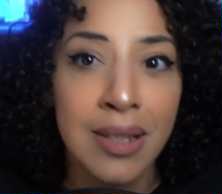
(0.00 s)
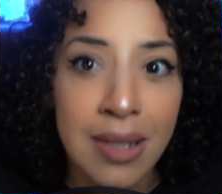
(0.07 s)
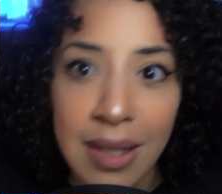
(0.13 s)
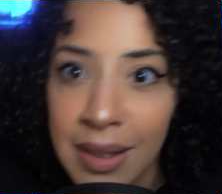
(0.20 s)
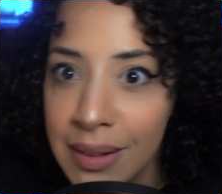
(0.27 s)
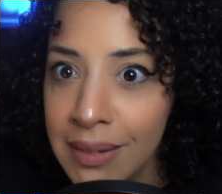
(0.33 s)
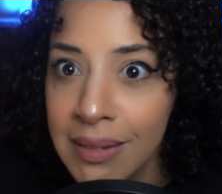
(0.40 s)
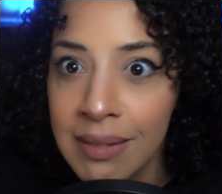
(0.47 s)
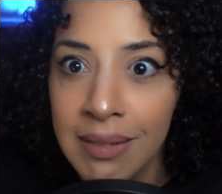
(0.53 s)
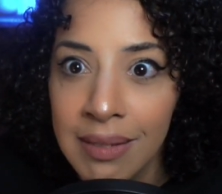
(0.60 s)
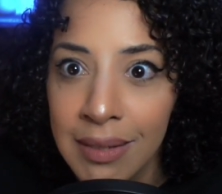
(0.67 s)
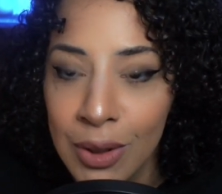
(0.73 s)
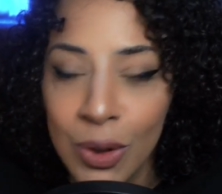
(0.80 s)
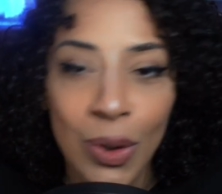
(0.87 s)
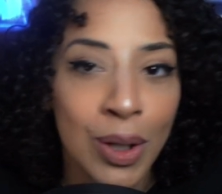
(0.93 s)
Shein?
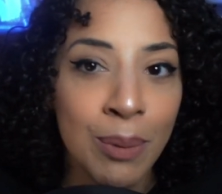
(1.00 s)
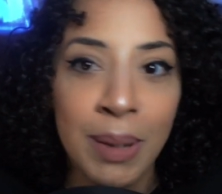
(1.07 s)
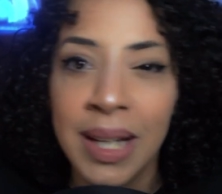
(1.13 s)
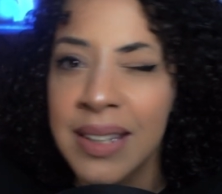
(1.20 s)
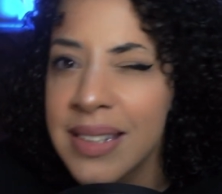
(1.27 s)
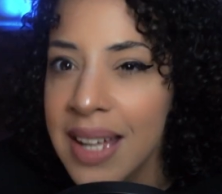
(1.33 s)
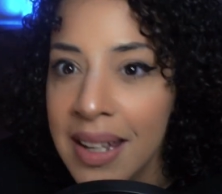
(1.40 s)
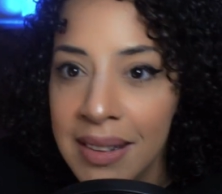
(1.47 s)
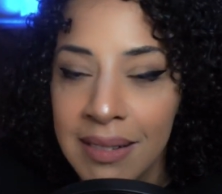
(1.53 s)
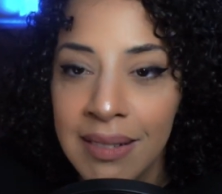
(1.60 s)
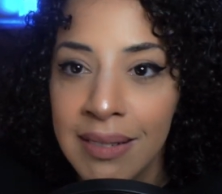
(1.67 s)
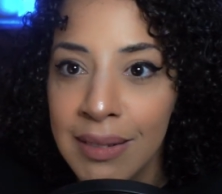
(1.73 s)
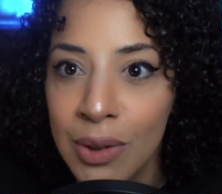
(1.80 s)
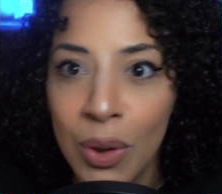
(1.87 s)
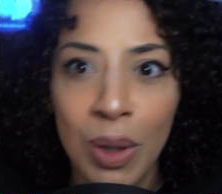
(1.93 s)
You couldn't make it 10.
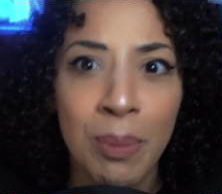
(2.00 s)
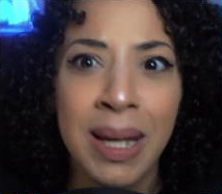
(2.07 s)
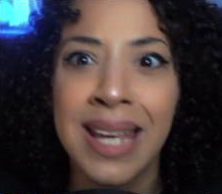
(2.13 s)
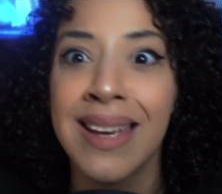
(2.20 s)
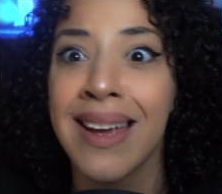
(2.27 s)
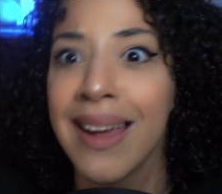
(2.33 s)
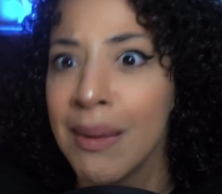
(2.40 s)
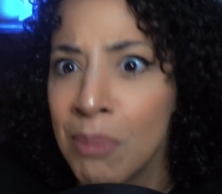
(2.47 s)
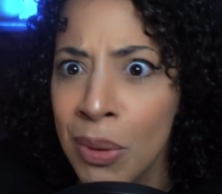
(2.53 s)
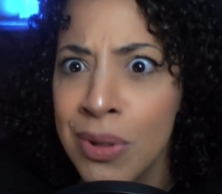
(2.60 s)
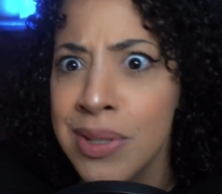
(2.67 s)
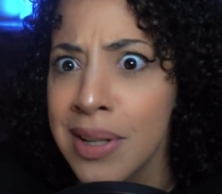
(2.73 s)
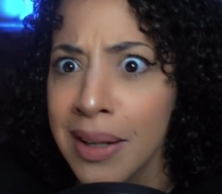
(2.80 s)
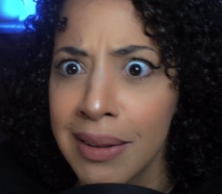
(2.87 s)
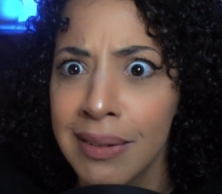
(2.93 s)
You couldn't make it
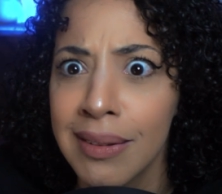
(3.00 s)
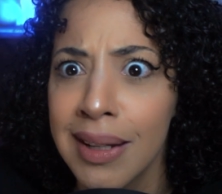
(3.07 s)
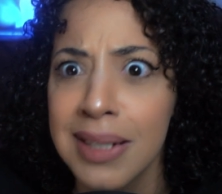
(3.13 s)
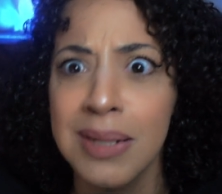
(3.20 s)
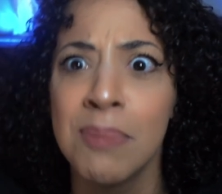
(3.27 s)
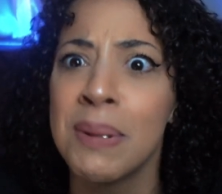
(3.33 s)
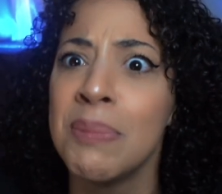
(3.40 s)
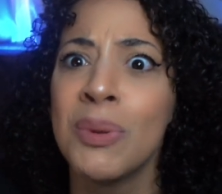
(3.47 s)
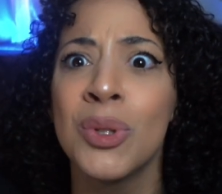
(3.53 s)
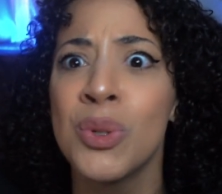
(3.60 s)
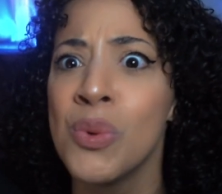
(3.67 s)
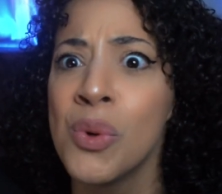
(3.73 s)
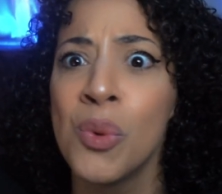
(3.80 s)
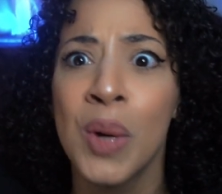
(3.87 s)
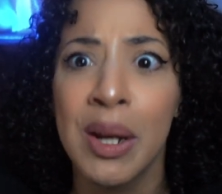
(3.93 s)
8%. Like some people do
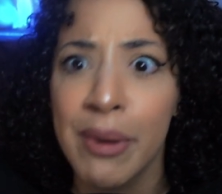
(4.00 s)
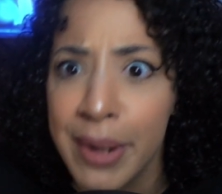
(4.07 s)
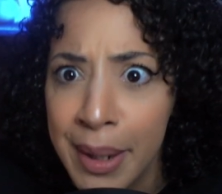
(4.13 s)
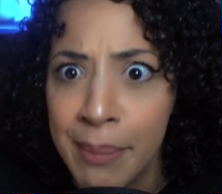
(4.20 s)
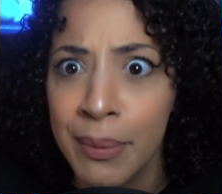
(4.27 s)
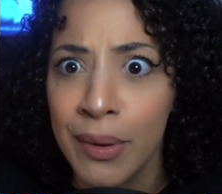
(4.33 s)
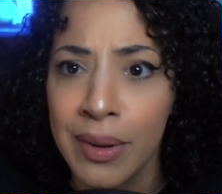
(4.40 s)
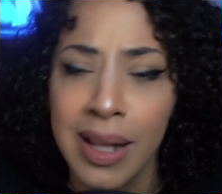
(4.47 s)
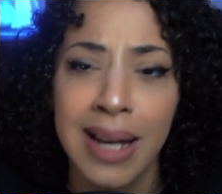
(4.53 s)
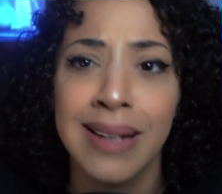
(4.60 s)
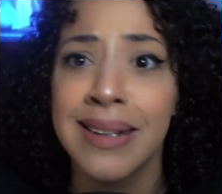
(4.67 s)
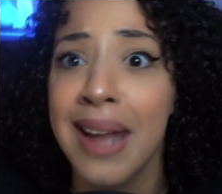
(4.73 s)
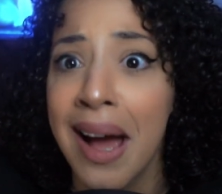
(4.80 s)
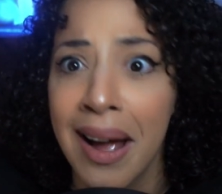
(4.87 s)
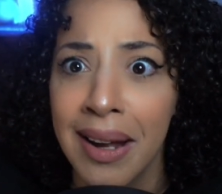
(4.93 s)
a weird number like
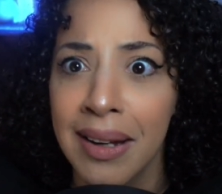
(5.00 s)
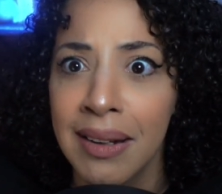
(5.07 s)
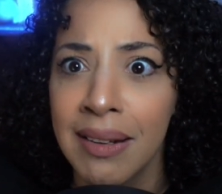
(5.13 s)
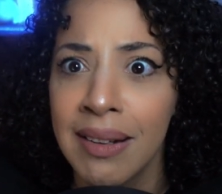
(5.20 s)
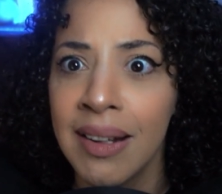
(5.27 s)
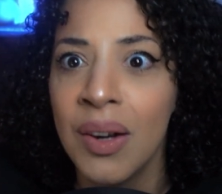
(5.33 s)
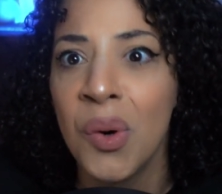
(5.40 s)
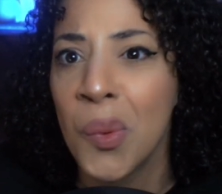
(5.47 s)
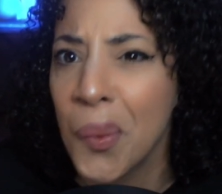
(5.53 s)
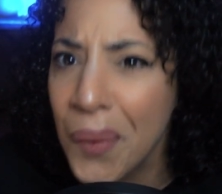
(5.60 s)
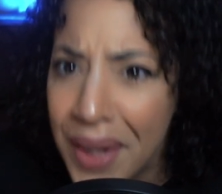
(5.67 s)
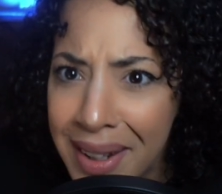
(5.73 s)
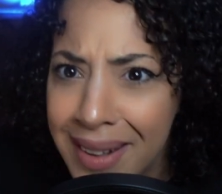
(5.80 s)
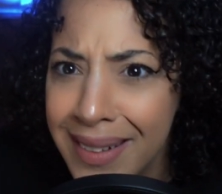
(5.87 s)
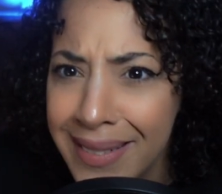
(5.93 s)
9.
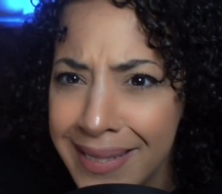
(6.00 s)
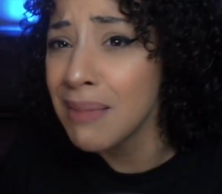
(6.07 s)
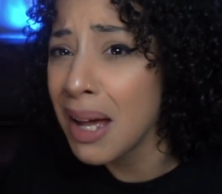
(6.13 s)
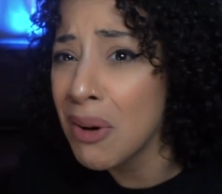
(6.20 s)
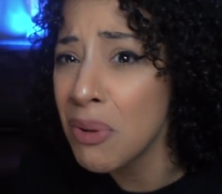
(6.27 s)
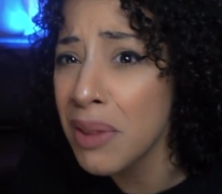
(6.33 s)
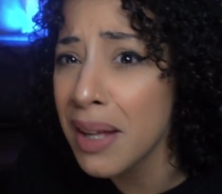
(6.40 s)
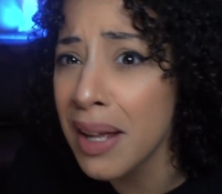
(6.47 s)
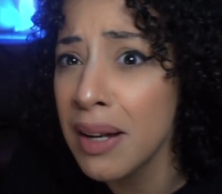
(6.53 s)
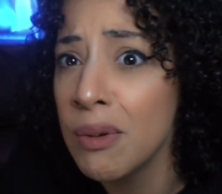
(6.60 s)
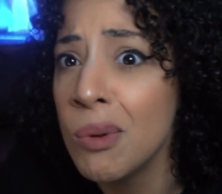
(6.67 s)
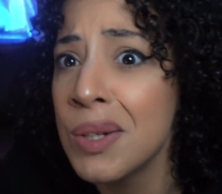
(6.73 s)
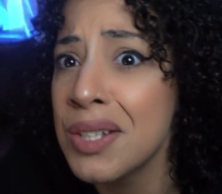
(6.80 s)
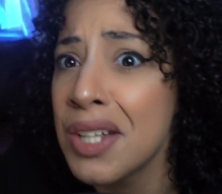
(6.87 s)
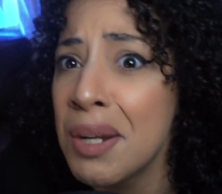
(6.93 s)
Really? I don't think
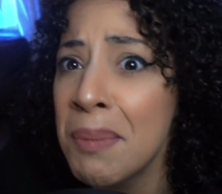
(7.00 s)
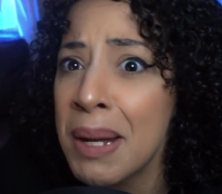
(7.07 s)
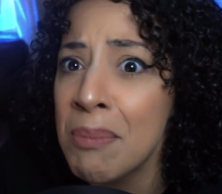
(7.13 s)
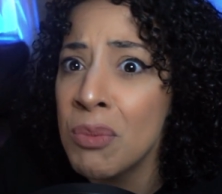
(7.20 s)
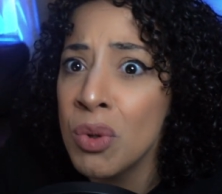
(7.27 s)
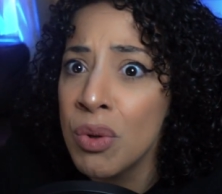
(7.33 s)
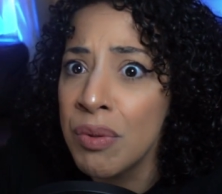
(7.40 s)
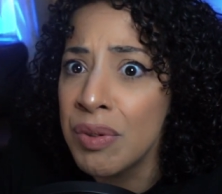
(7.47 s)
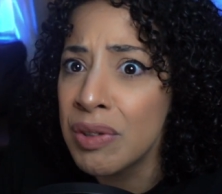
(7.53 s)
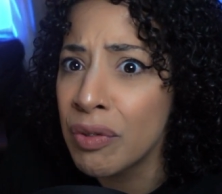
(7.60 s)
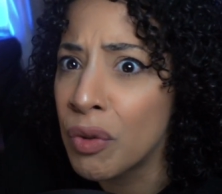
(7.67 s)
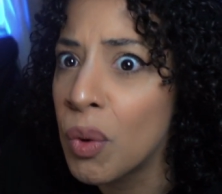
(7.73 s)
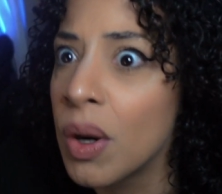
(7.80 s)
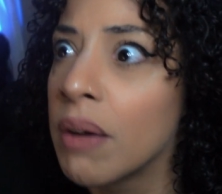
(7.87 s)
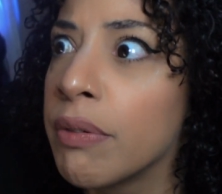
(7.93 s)
anyone's gonna make moves for